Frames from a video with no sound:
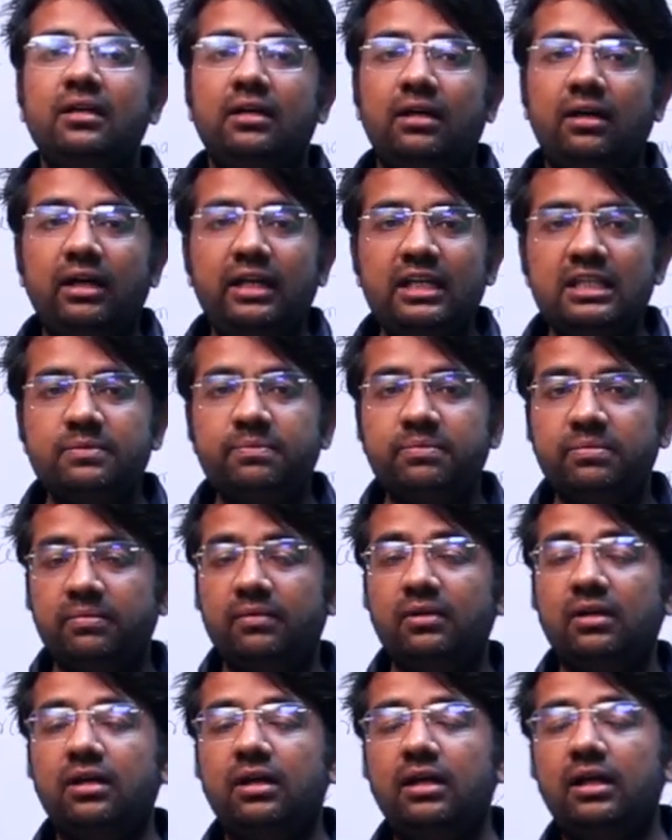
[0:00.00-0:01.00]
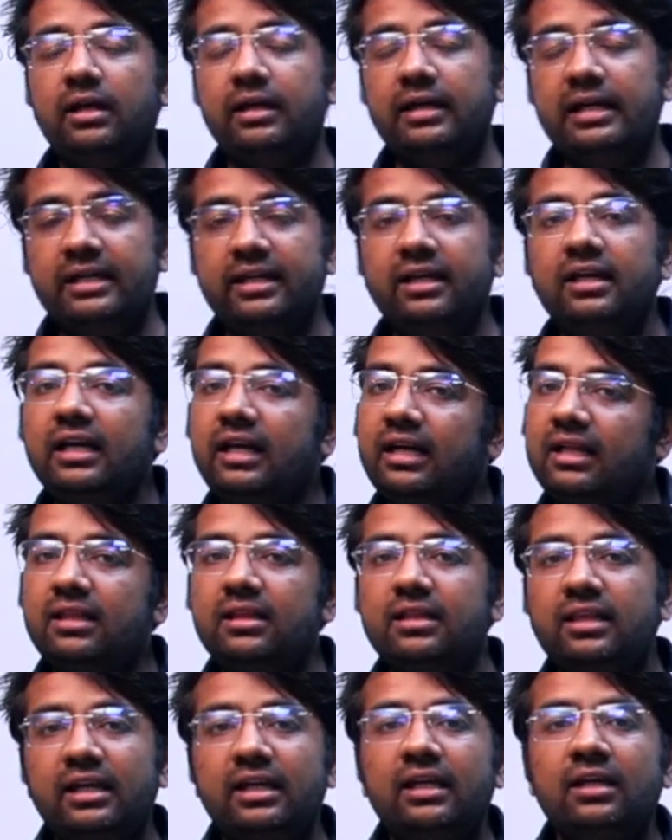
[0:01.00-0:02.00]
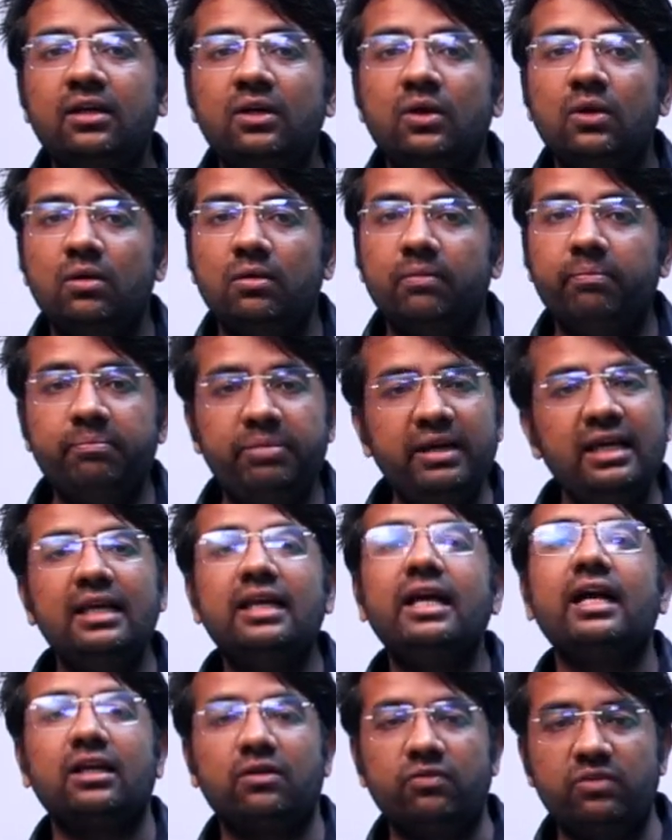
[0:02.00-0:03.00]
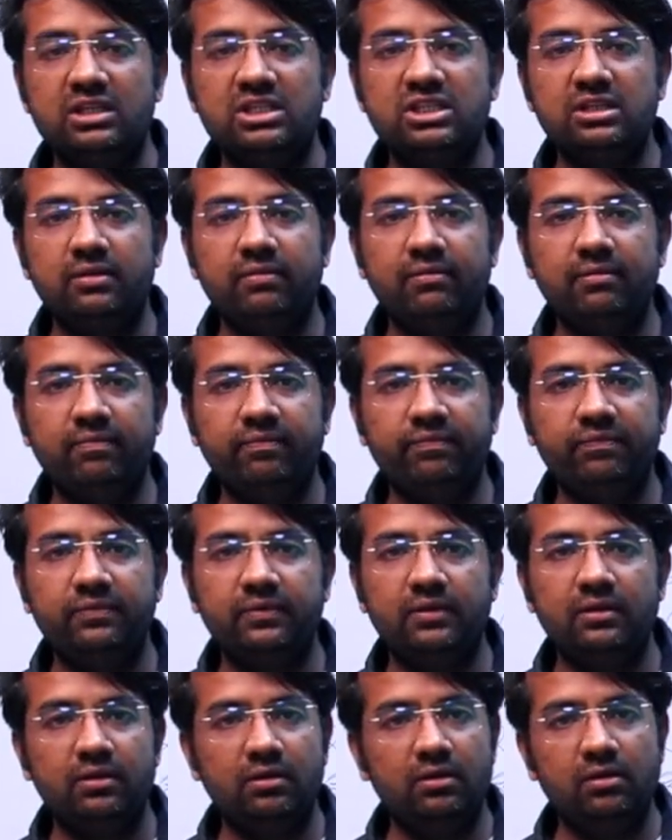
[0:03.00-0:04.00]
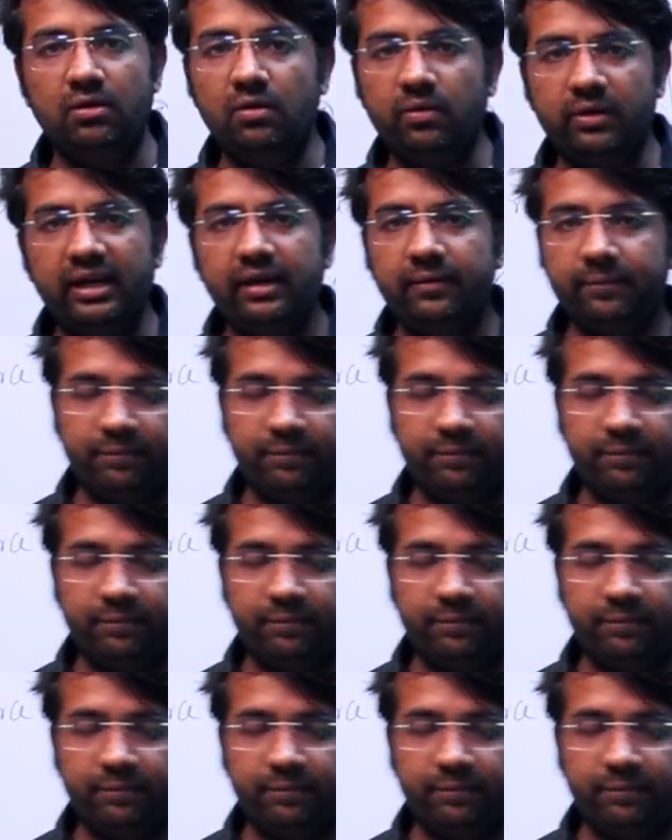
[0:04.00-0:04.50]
written in the B language. Okay,